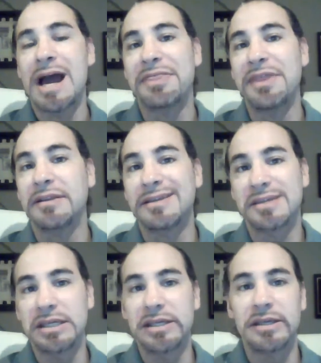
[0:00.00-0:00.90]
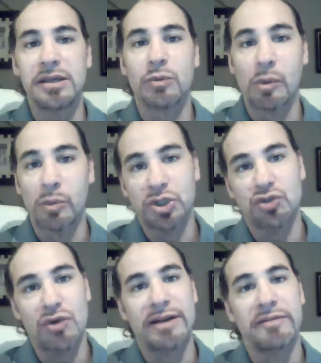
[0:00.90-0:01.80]
I think the key here when we're
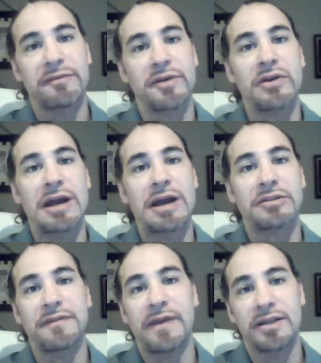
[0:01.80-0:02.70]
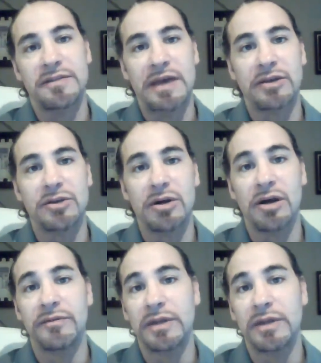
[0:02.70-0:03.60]
trying to figure out the fantasy value
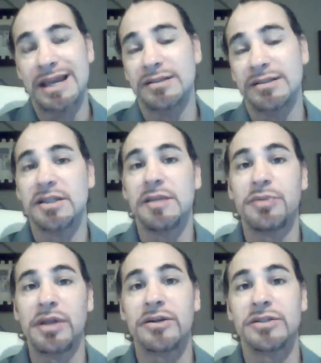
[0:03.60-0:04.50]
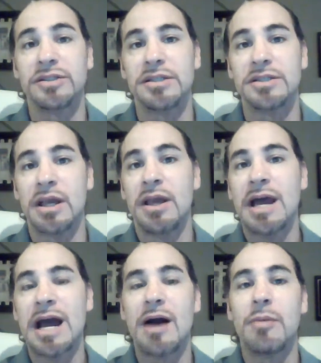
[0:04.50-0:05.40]
of the Kansas City players is
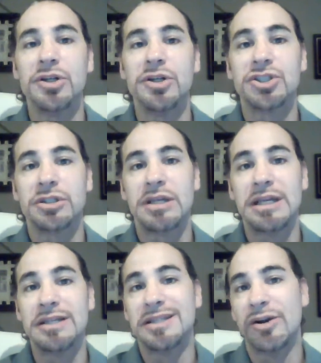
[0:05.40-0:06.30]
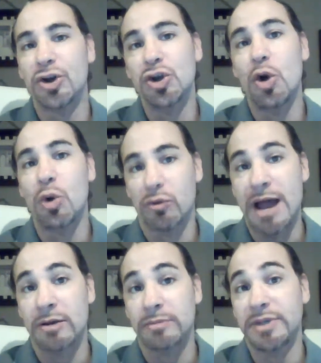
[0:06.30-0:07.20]
how much is there to go
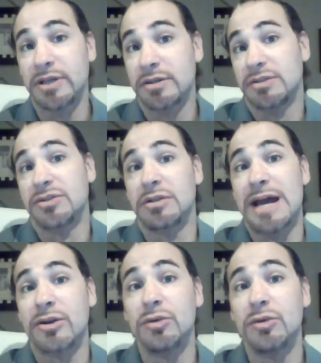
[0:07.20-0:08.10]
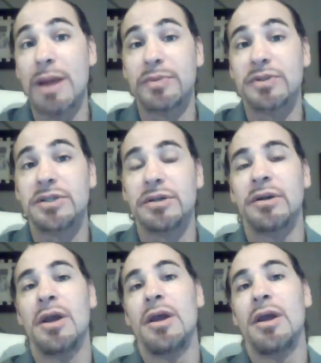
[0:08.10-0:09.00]
around, because there's a lot of good weapons here.